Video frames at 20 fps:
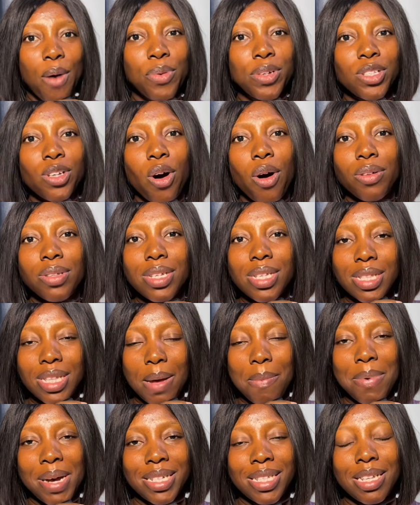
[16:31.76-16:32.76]
with all the
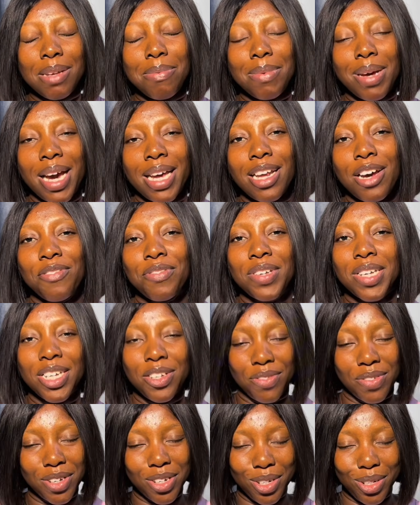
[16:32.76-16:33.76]
step-by-step guide I've
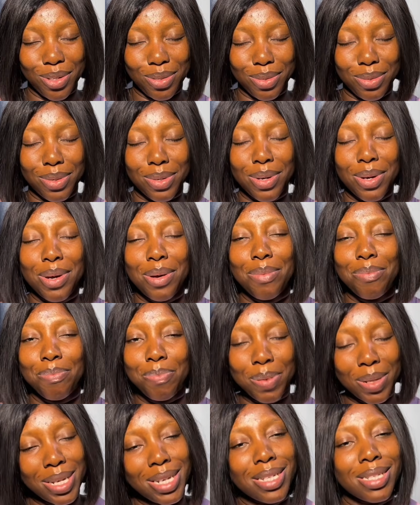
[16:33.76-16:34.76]
given you,
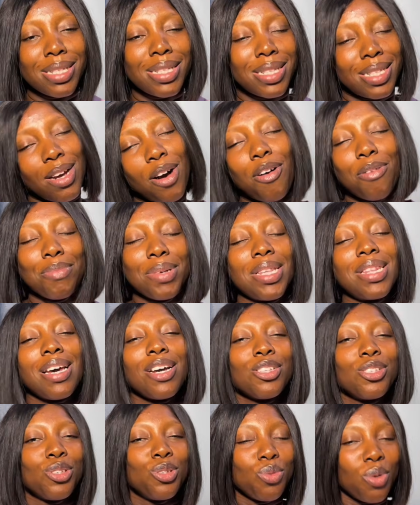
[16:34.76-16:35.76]
please tell me
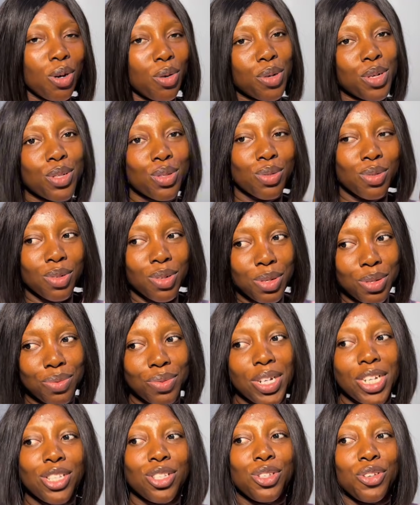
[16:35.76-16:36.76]
that you are going to
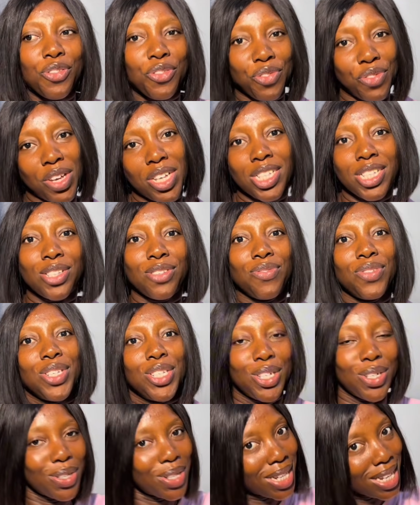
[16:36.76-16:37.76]
create your first
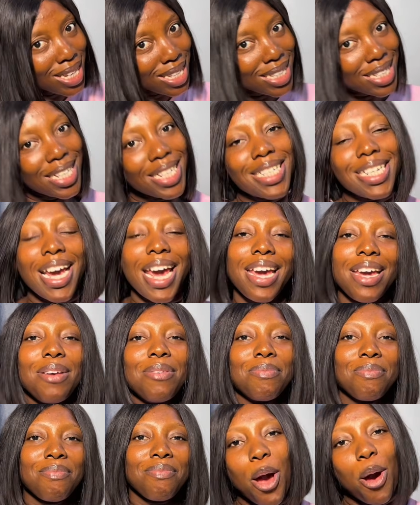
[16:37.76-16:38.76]
video today.
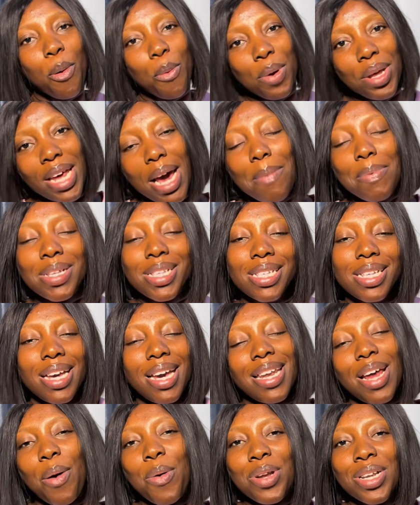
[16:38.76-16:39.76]
With that being
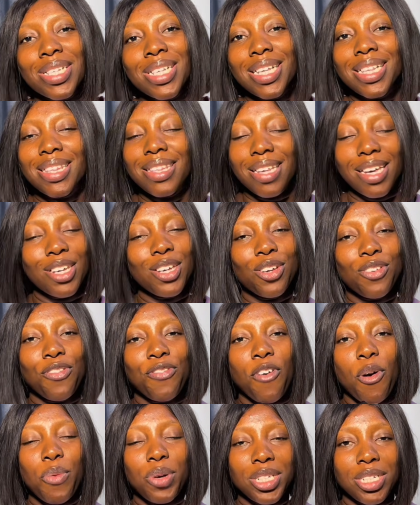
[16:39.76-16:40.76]
said, I want to say thank you
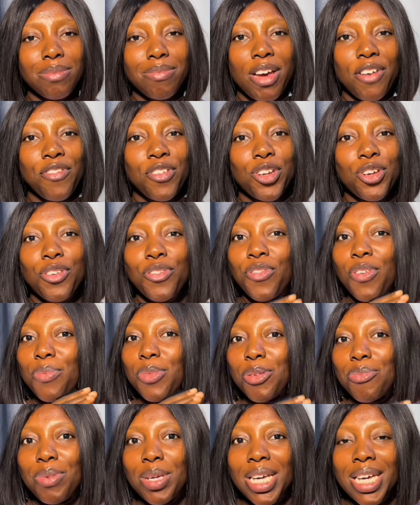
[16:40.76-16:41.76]
for watching my video
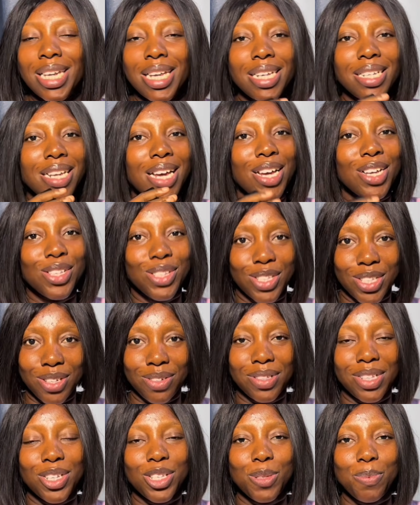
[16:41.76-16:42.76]
from the beginning
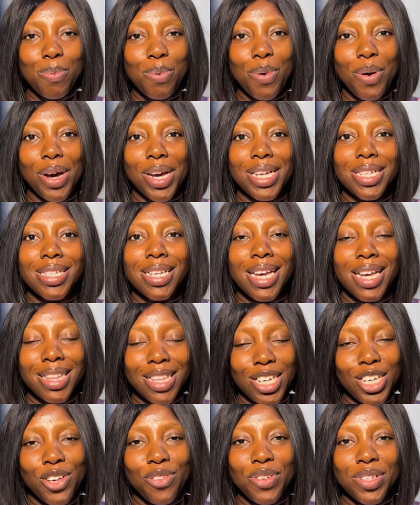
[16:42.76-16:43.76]
till this point.
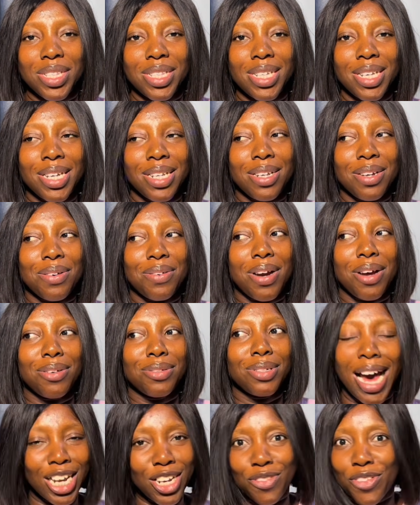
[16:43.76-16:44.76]
Thank you for sticking
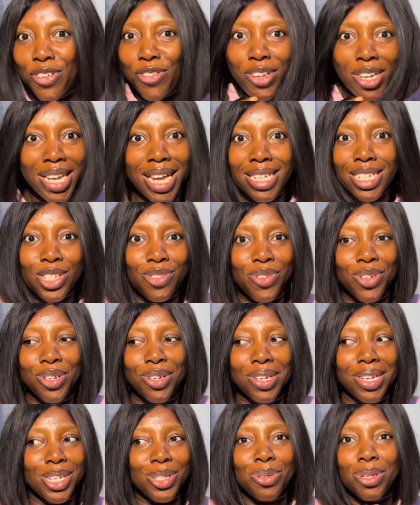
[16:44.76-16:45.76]
around. And if you feel like this
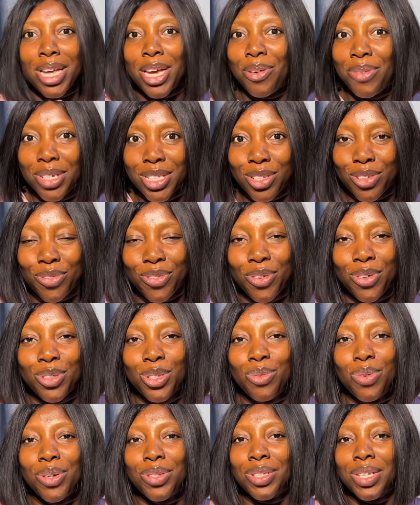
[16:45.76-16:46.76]
video, yes, what are you waiting for?
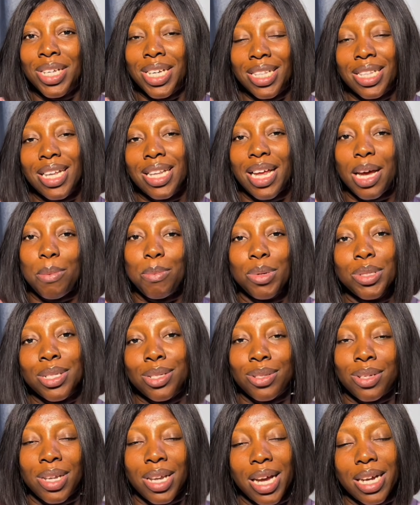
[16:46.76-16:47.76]
Do well to hit the like
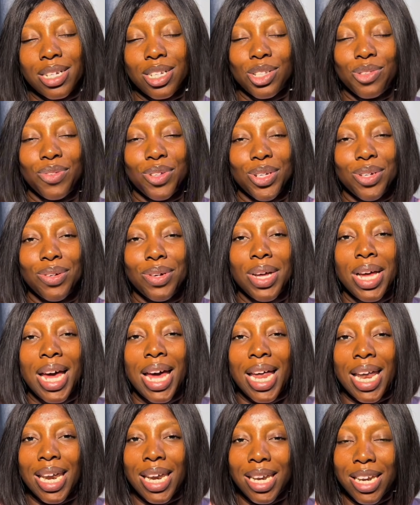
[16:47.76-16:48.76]
button to like this video,
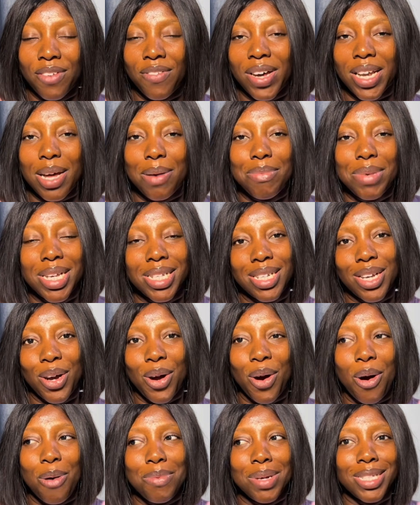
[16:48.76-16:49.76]
leave an amazing
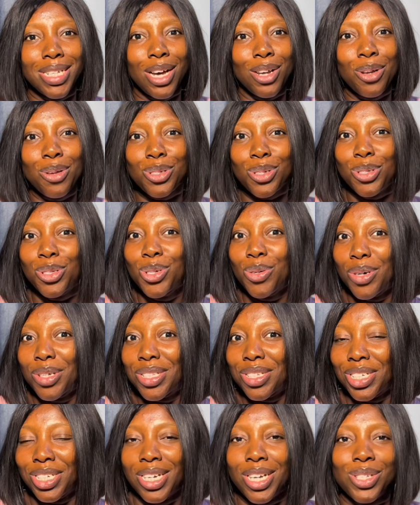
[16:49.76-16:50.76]
comment, and also do well
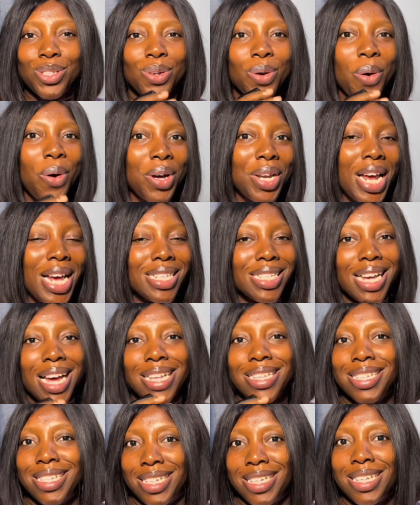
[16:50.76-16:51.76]
to share so others
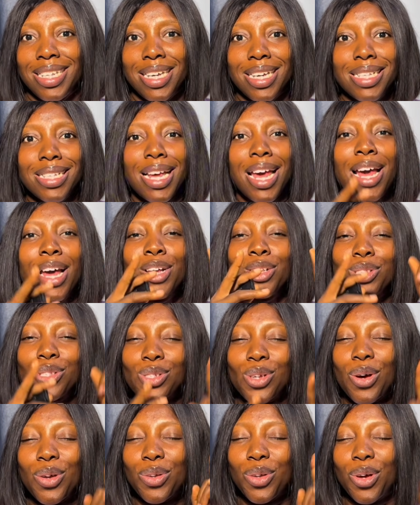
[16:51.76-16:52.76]
can see this.
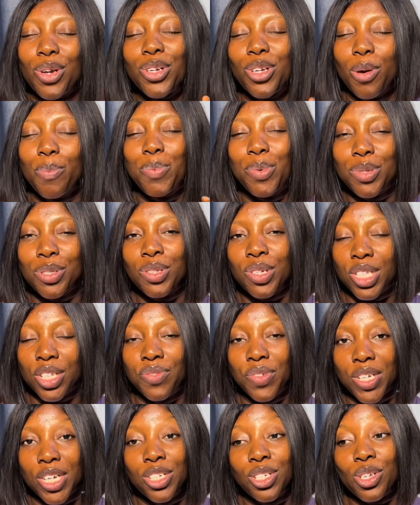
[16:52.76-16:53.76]
Turn on your post
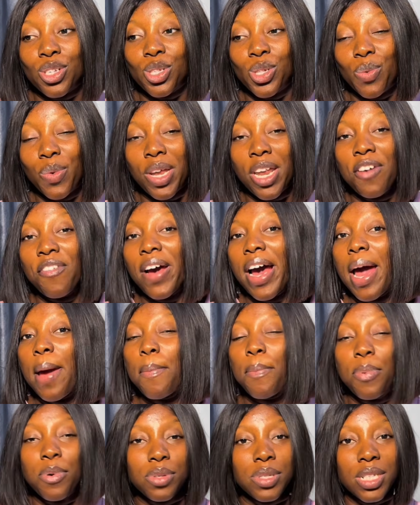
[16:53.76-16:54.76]
notifications so whenever I
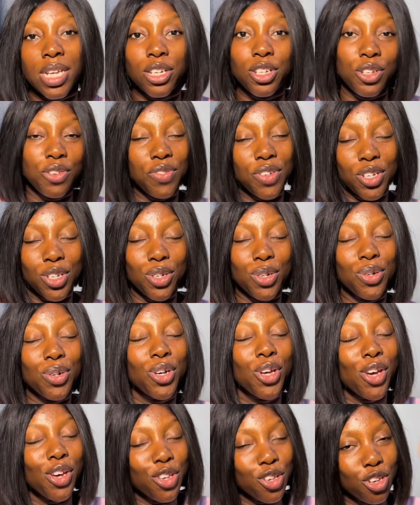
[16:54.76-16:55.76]
post a new video,
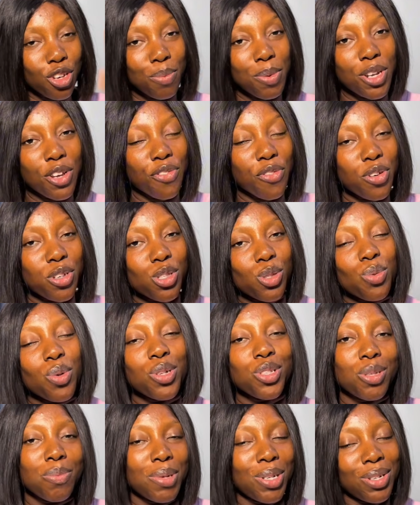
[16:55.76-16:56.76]
you'll be the first
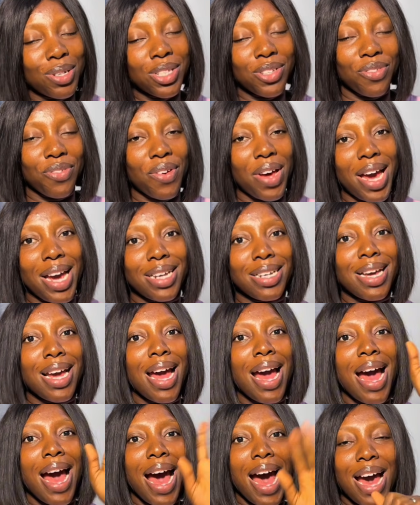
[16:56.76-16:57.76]
one to be notified.
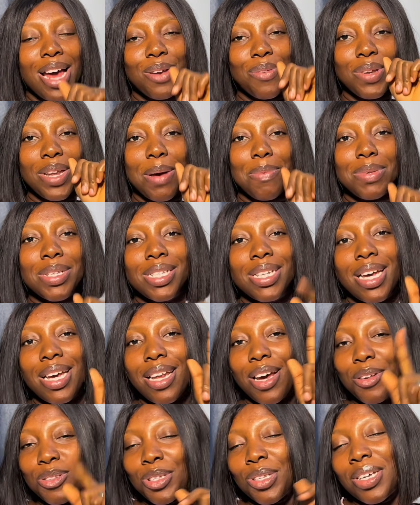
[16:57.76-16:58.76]
And with that being said,
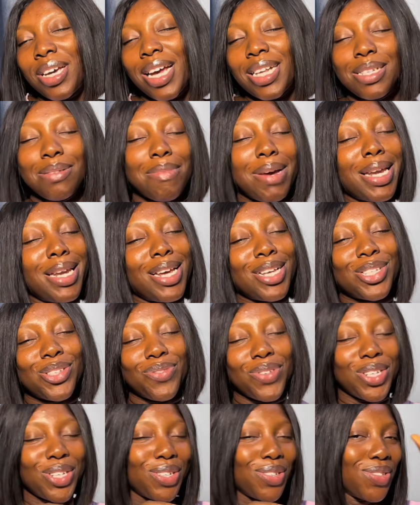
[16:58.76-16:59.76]
I'll see you guys in my next
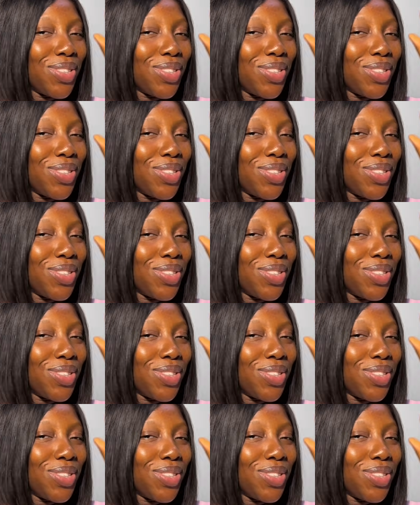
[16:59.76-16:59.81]
video.